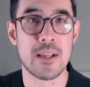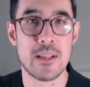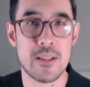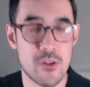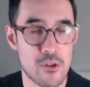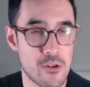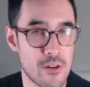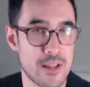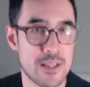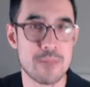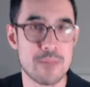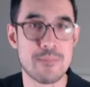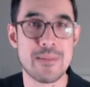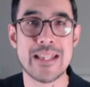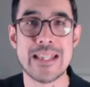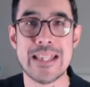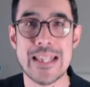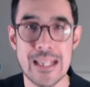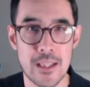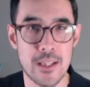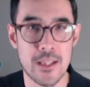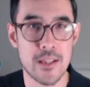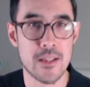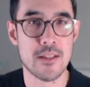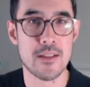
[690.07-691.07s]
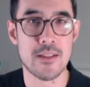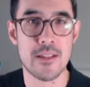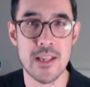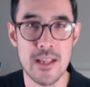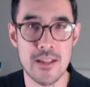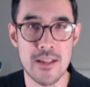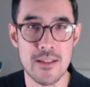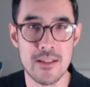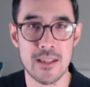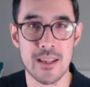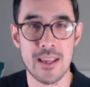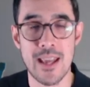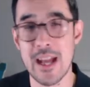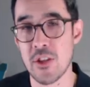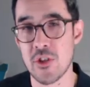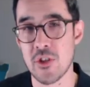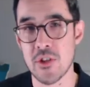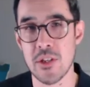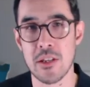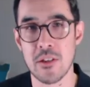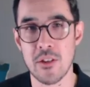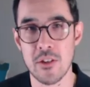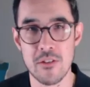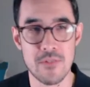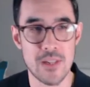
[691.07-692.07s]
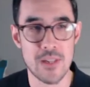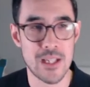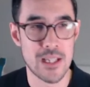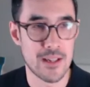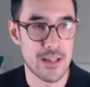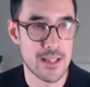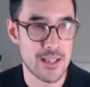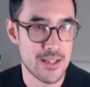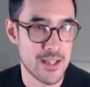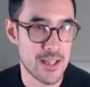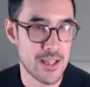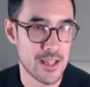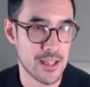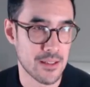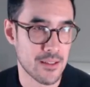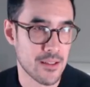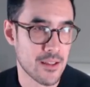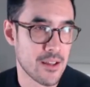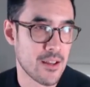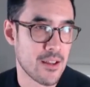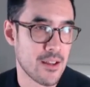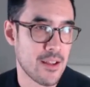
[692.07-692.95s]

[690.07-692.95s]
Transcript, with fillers: transmitting the disease and catching COVID nineteen.